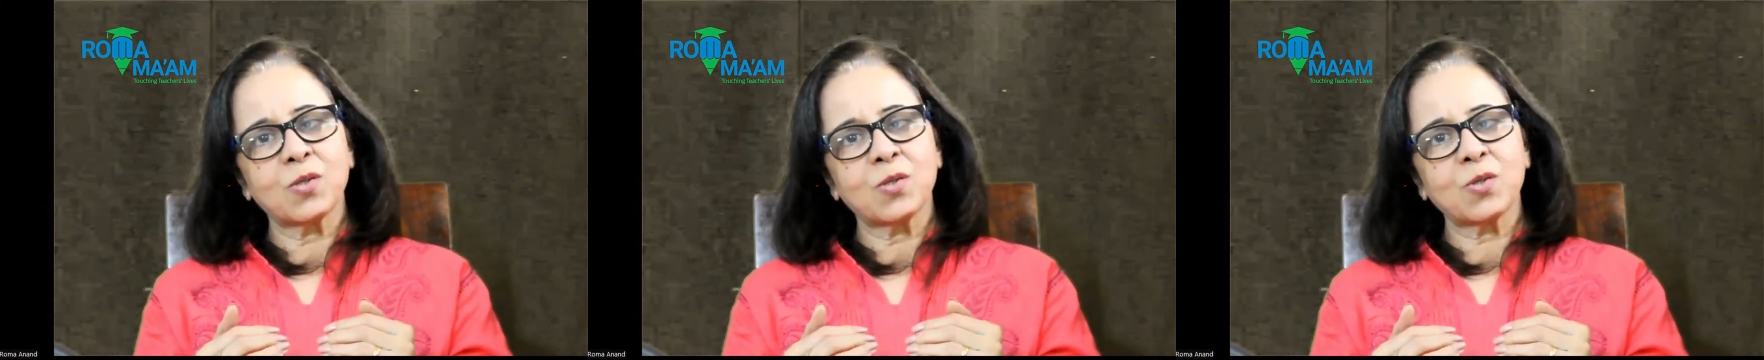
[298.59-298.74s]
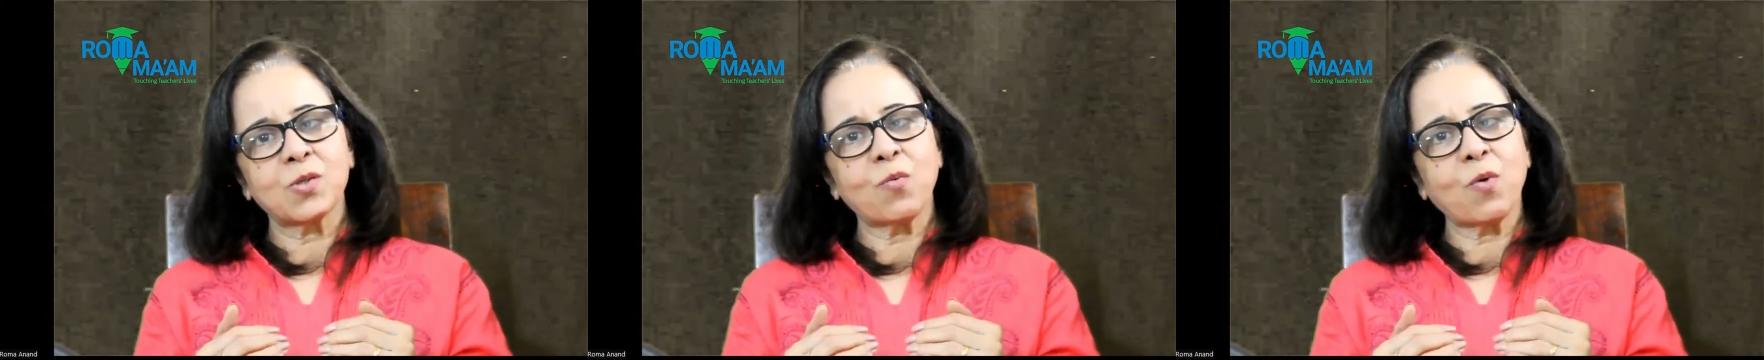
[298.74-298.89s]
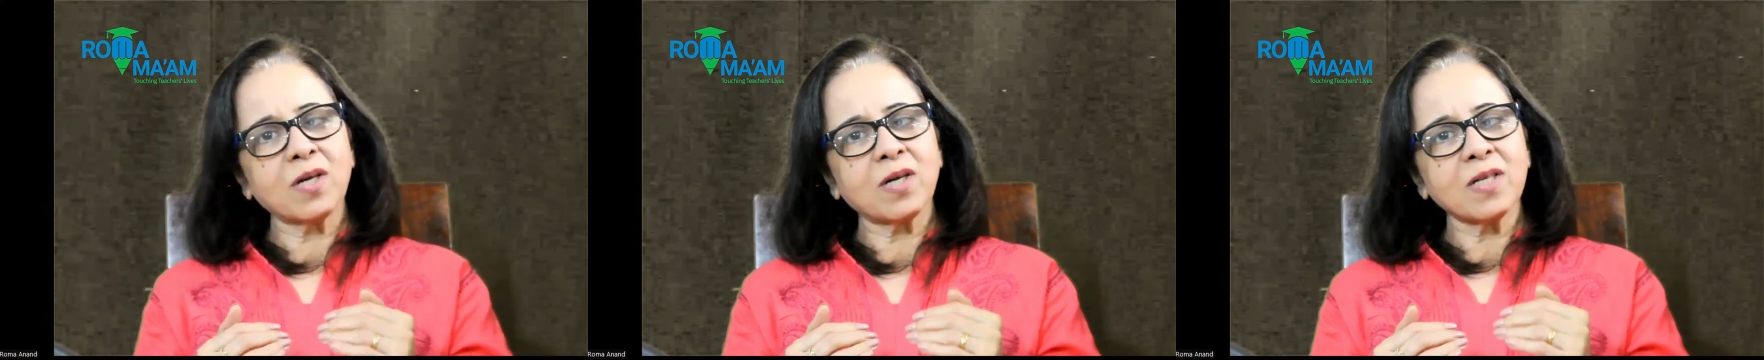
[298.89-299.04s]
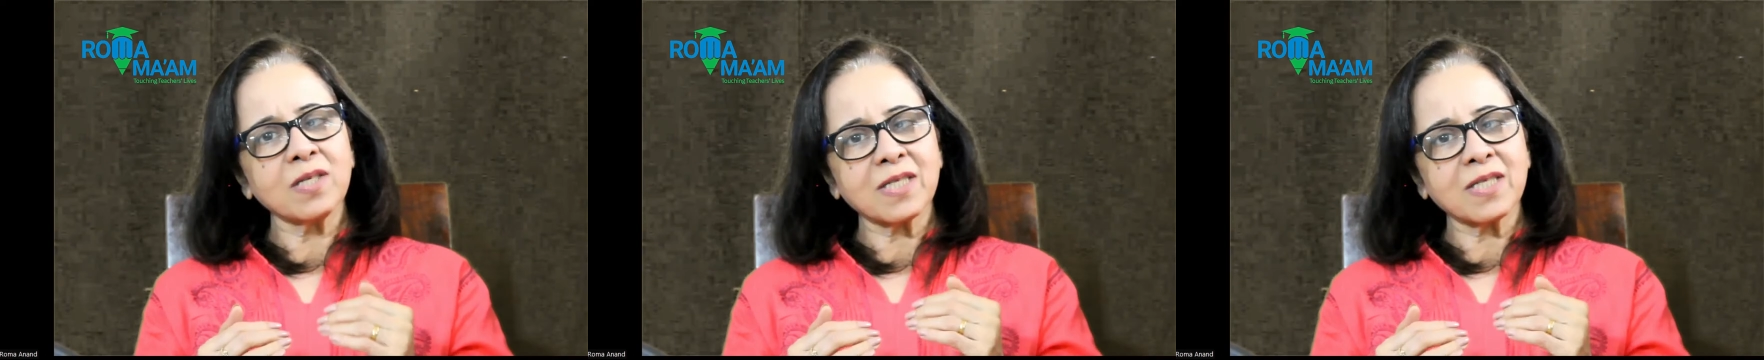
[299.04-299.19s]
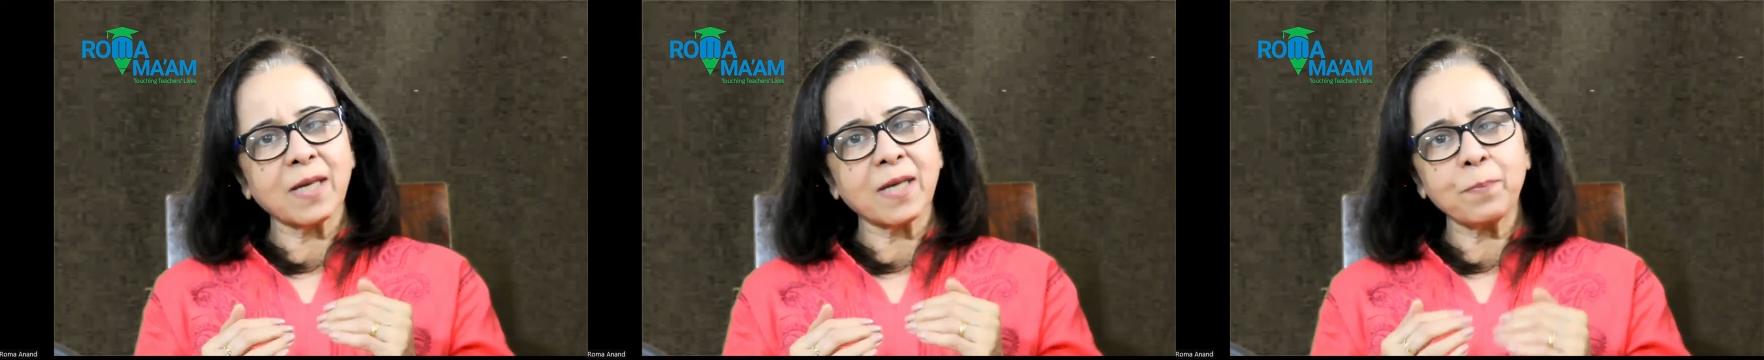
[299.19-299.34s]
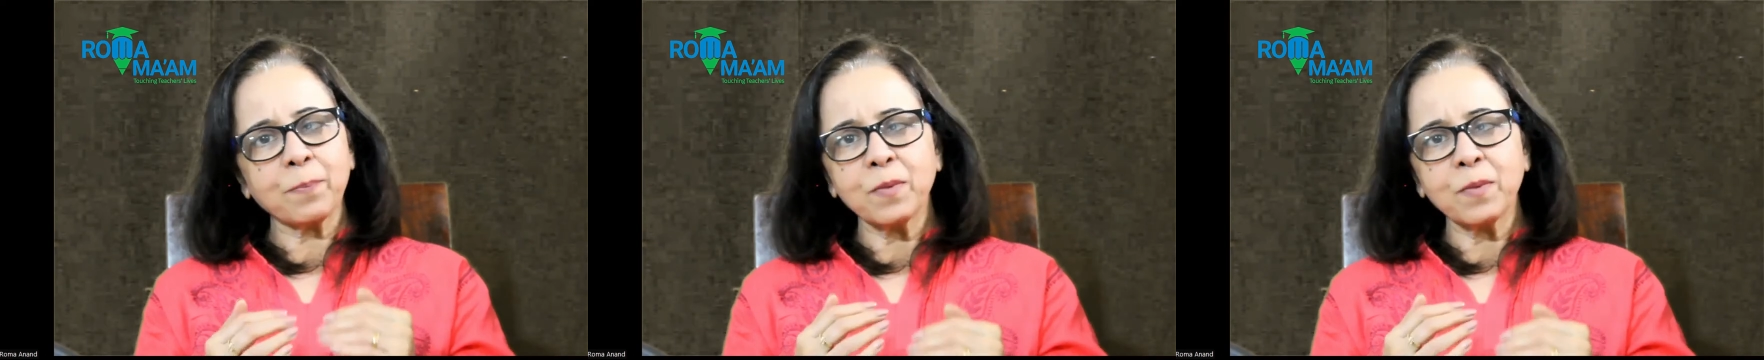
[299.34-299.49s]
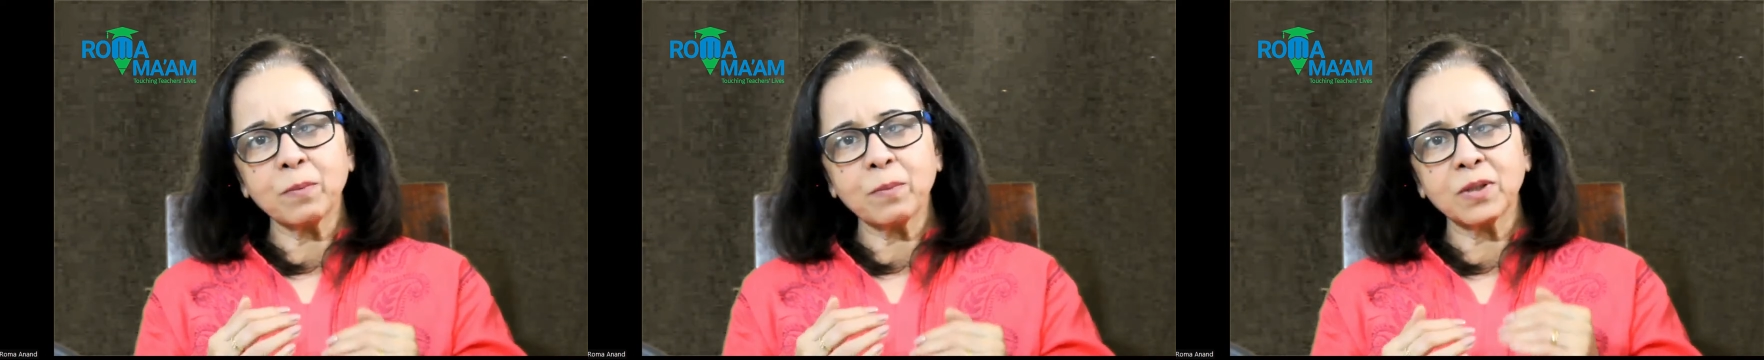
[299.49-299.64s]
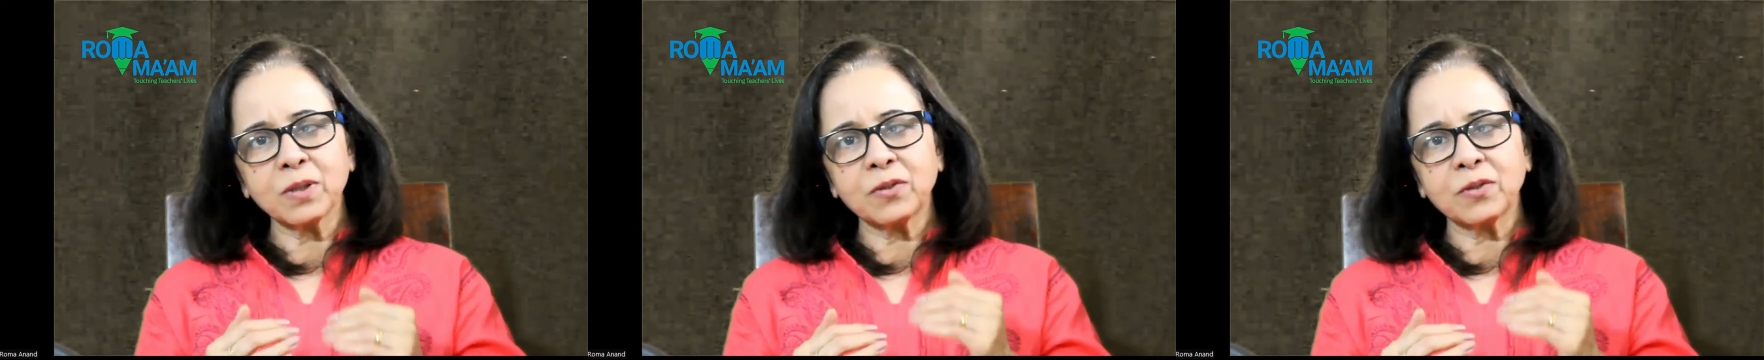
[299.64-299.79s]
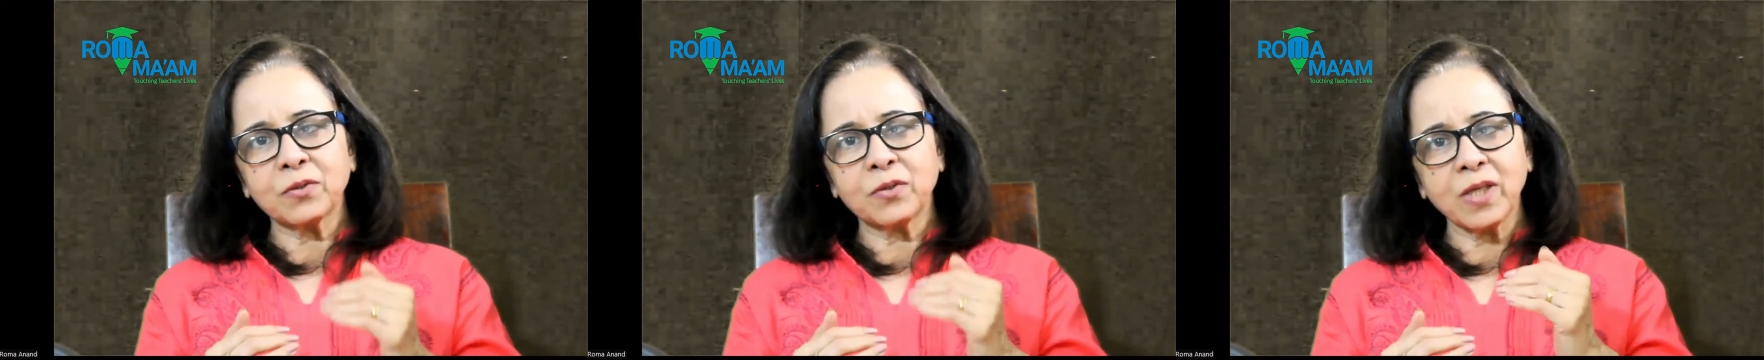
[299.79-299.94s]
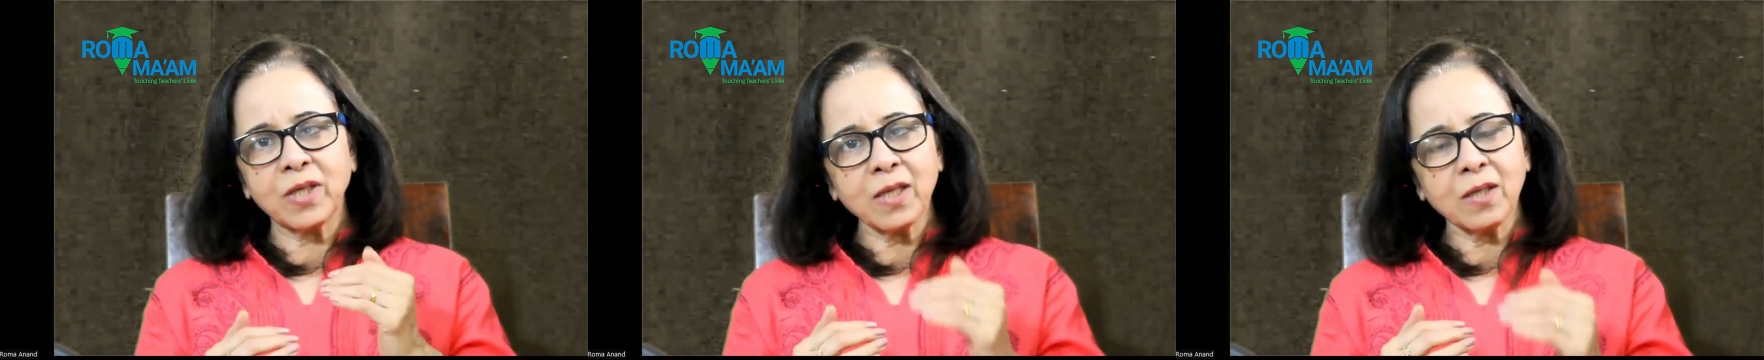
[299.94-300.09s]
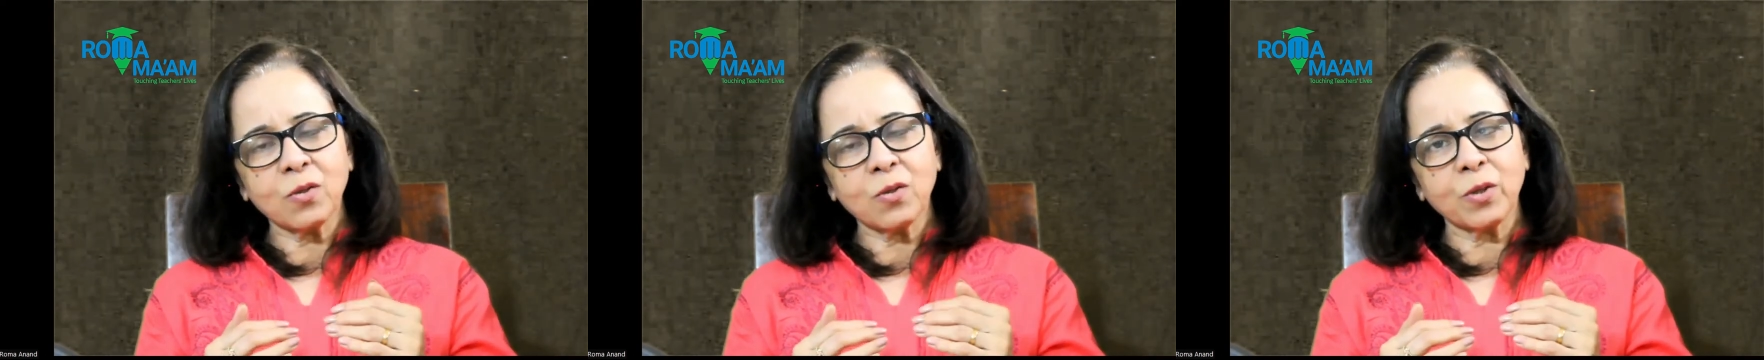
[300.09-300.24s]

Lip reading: So what is step number 3